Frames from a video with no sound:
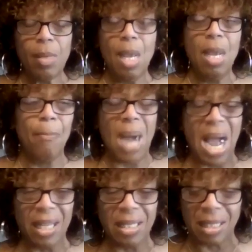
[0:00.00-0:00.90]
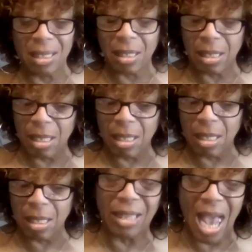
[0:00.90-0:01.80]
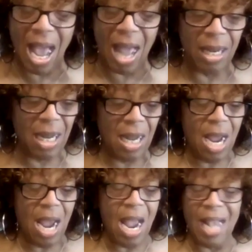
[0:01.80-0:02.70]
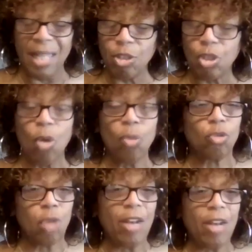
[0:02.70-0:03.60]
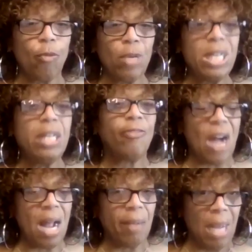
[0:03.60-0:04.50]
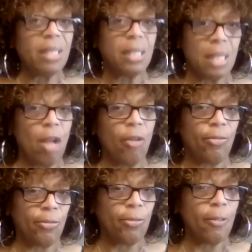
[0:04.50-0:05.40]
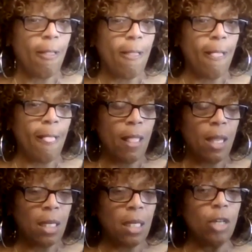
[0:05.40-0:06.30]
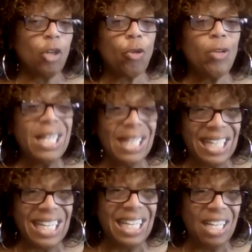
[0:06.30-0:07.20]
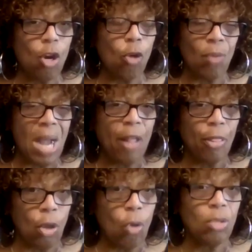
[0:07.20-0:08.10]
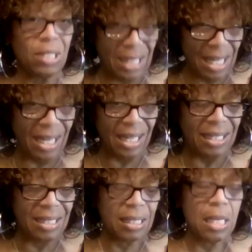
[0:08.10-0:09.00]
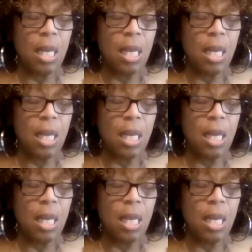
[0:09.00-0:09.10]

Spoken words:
and bias and stuff like that. And so trying to redefine myself concretely around those things,